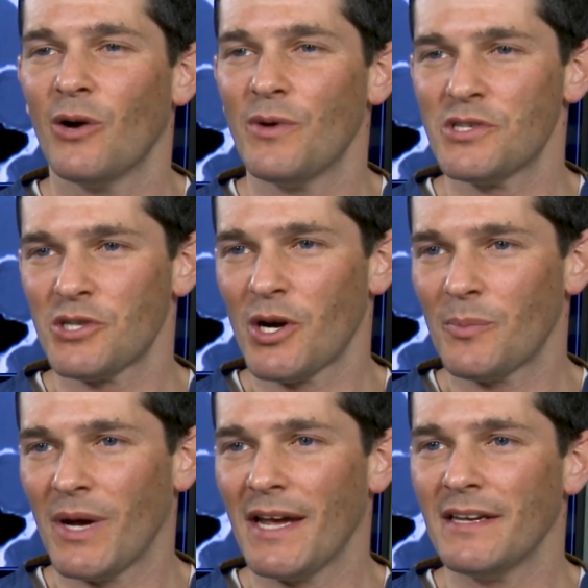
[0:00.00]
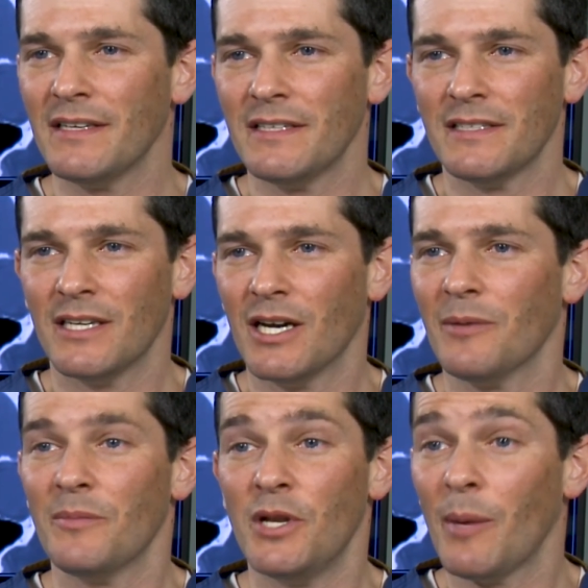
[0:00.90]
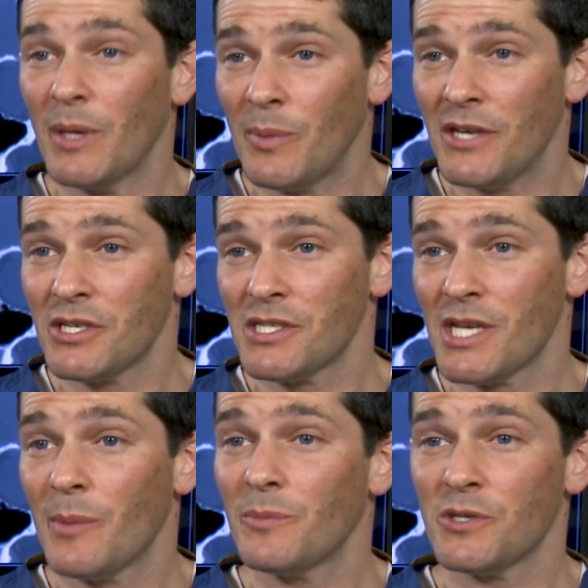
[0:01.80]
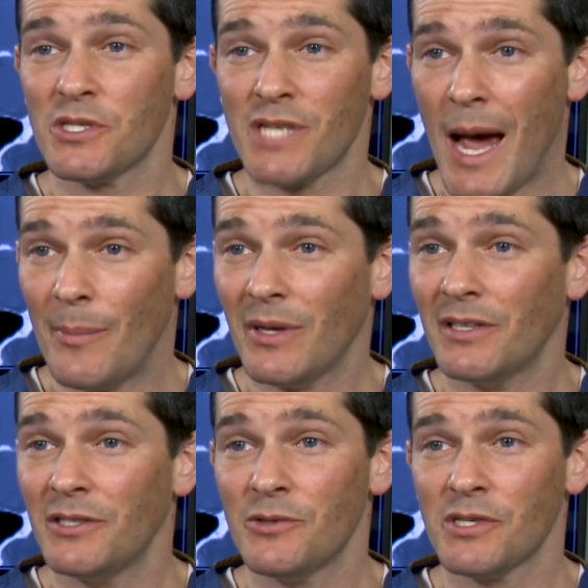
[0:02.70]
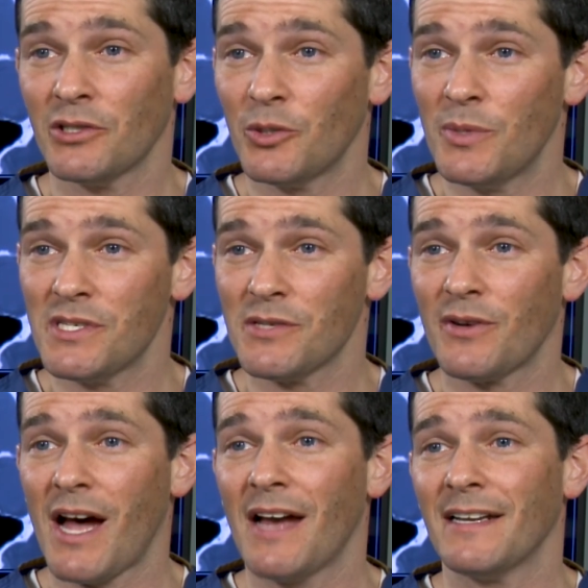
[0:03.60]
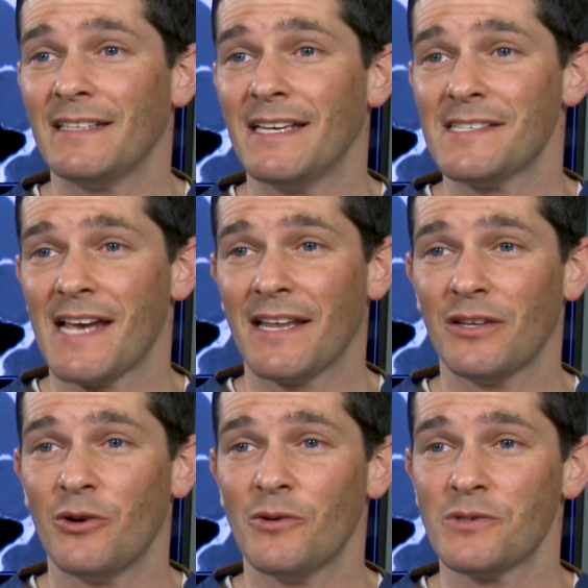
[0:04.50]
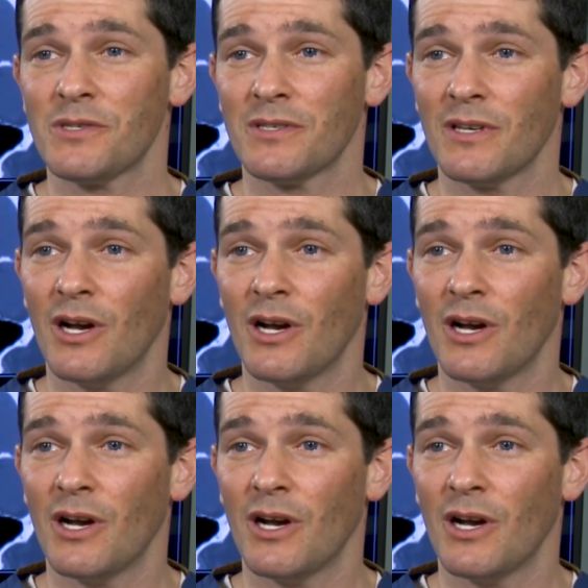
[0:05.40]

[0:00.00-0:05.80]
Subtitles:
We start by numbing patients up just topically using little pieces of cotton on the inside of the nose.